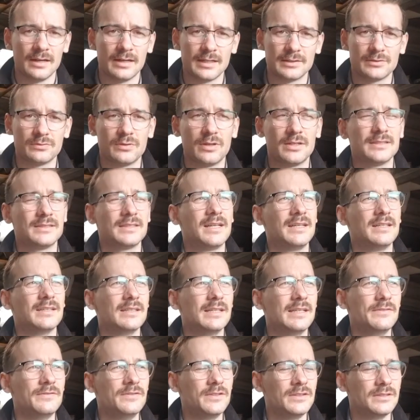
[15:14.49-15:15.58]
And that's why I say
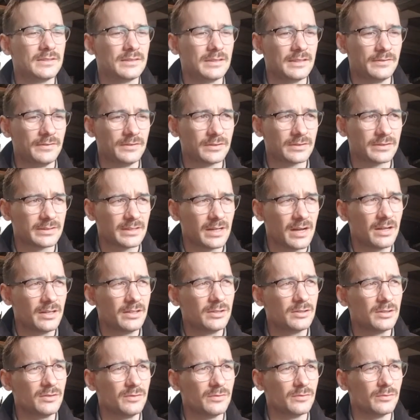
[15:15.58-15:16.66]
that if you're
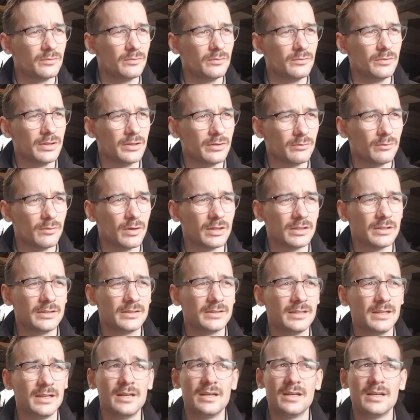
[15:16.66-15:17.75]
starting off with a
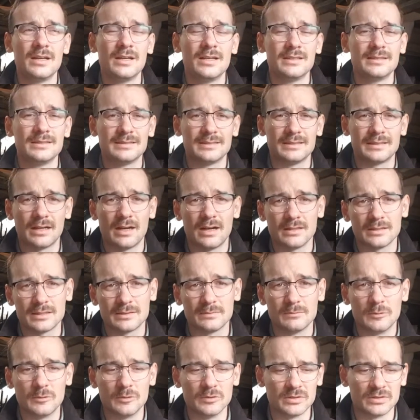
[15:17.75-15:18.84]
wallet,
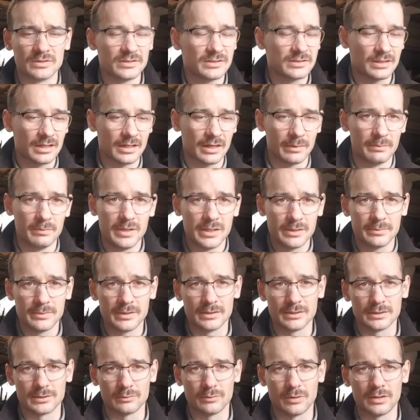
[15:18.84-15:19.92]
start small. So just like a
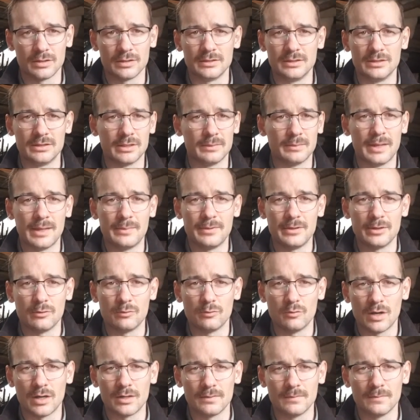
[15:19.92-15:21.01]
minimalist wallet, you know, maybe
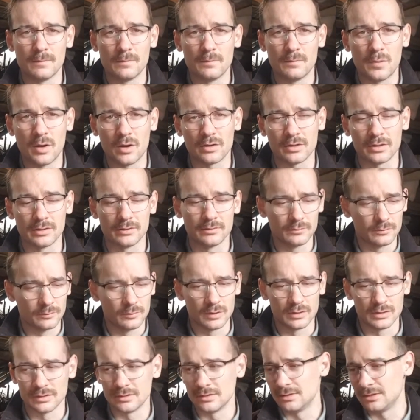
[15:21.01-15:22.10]
a one pocket
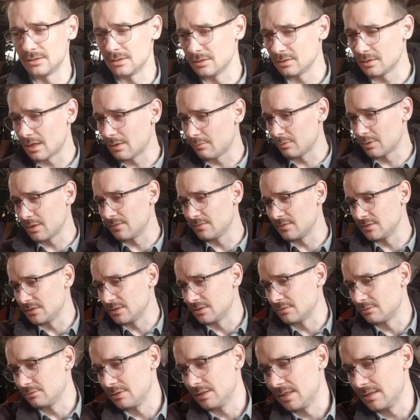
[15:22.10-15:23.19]
wallet, you know, like what I've
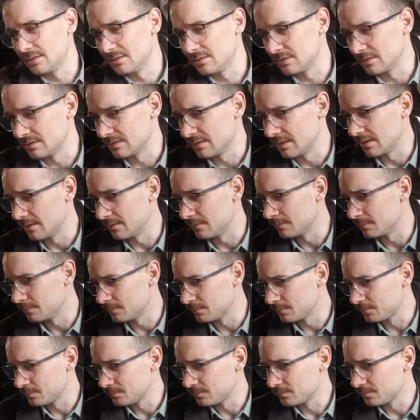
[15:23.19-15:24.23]
just created just then.